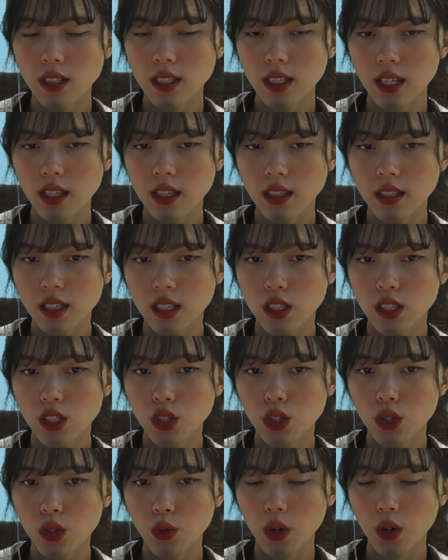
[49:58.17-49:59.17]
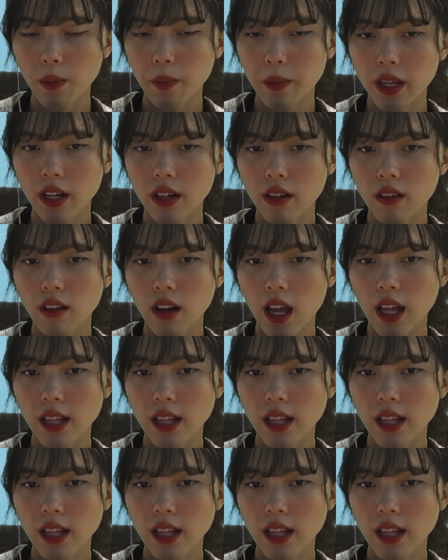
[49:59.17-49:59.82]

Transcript: 62, appeared at